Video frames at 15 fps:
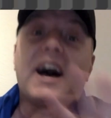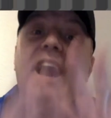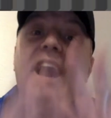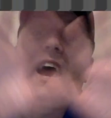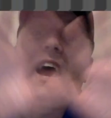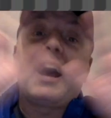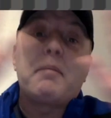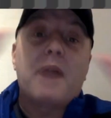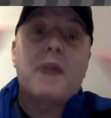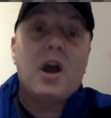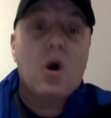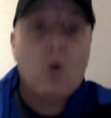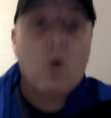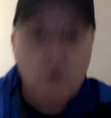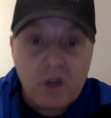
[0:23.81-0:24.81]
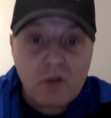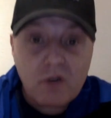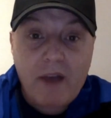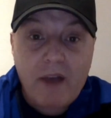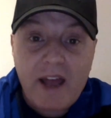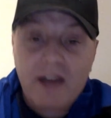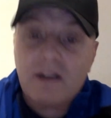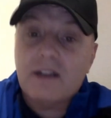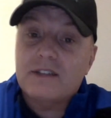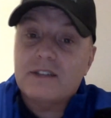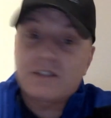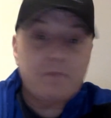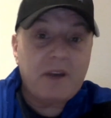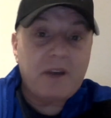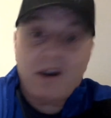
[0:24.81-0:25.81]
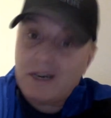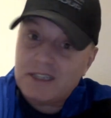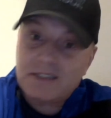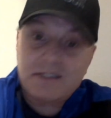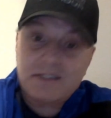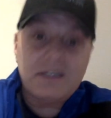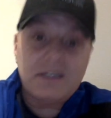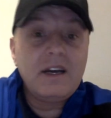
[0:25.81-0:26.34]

I had my own little rant. Let's be honest.